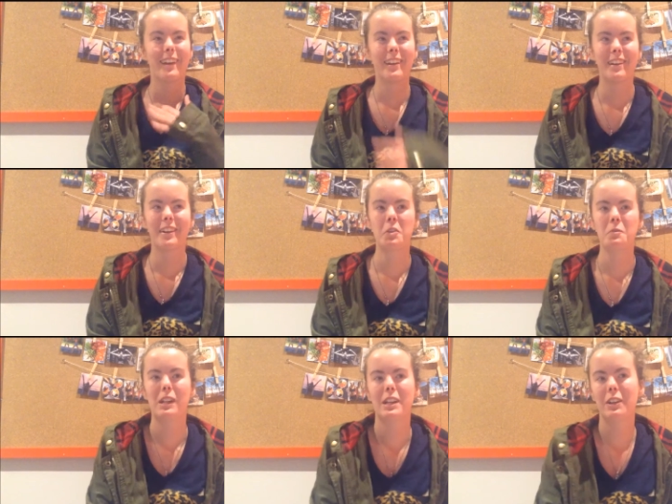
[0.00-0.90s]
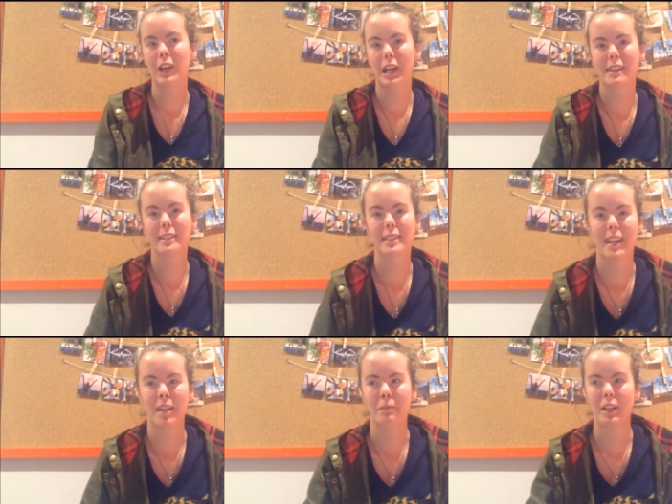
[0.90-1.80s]
yeah, hopefully you could
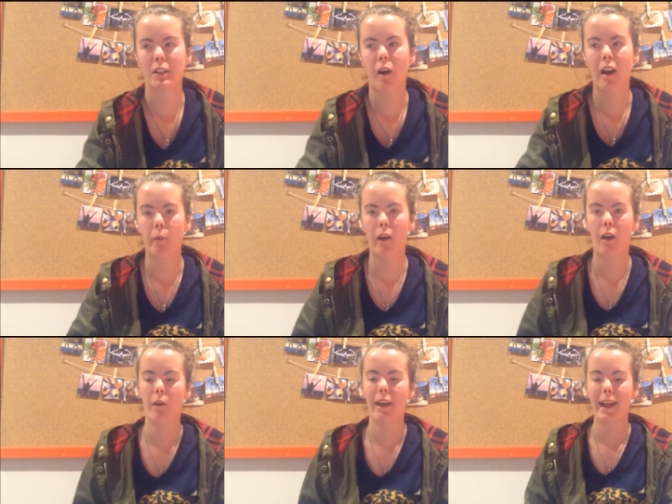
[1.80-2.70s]
understand me quite well,